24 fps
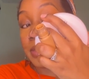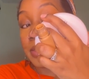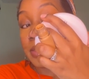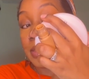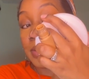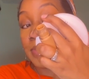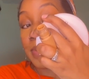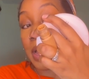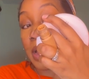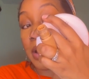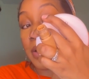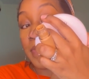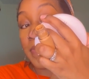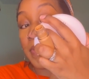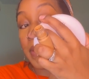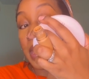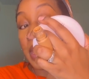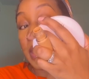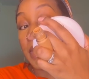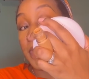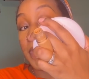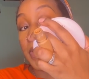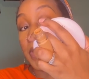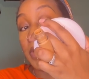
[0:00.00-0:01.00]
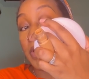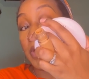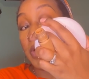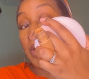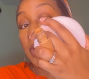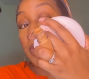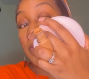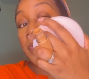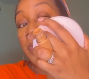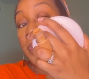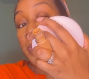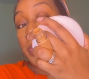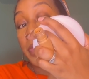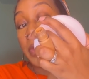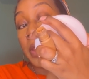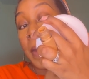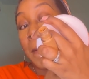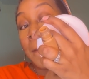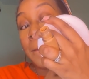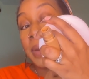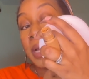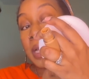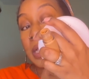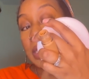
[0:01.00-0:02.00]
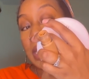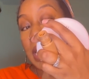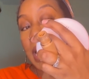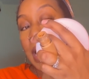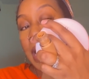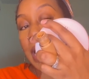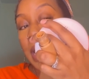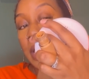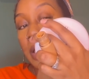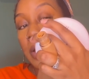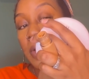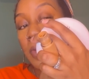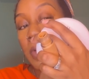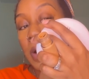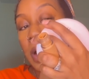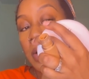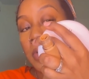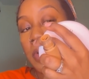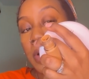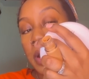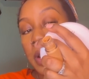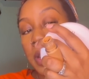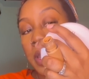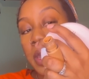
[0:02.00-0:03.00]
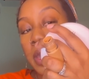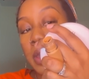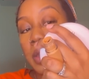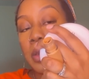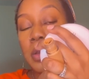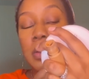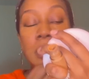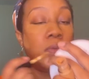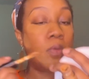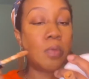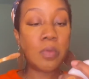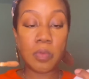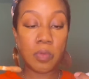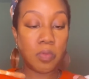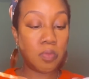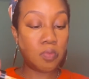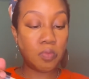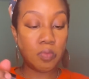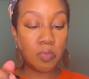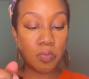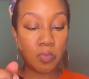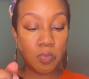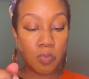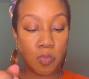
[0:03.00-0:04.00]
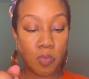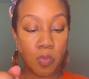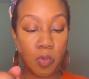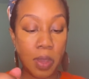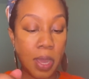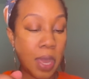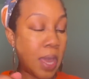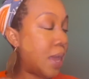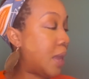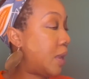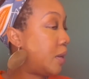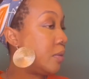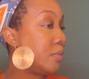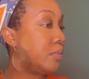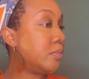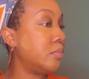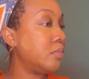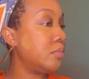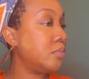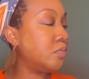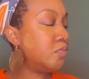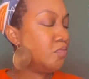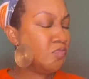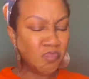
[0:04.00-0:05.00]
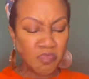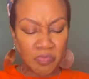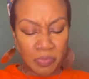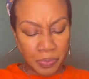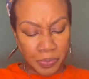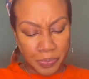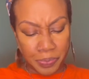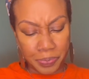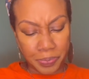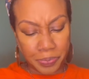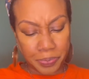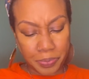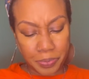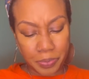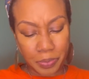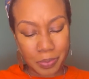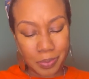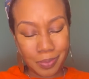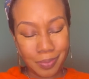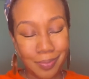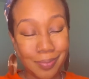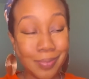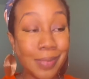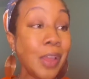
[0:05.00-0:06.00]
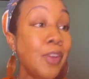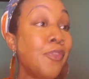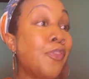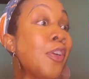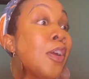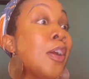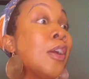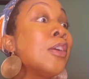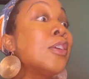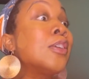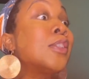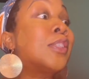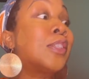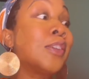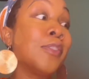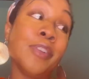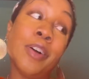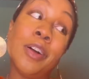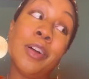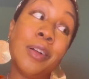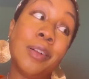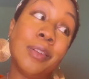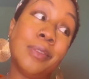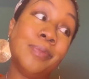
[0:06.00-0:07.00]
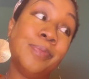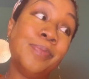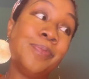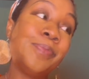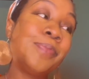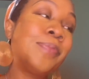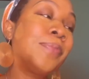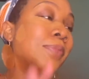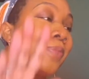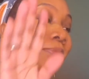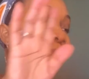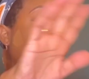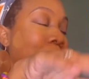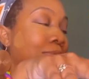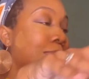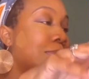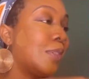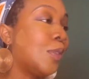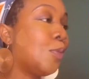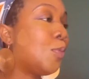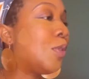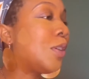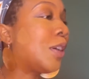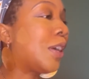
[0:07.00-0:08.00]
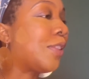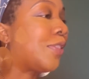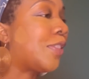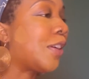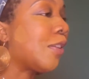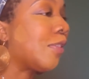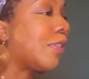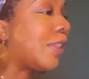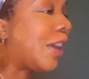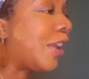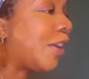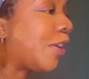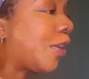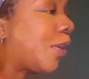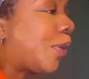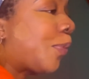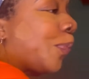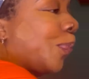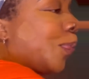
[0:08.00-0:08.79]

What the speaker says: about people. But, like, where were you when, first of all, we'll get there later.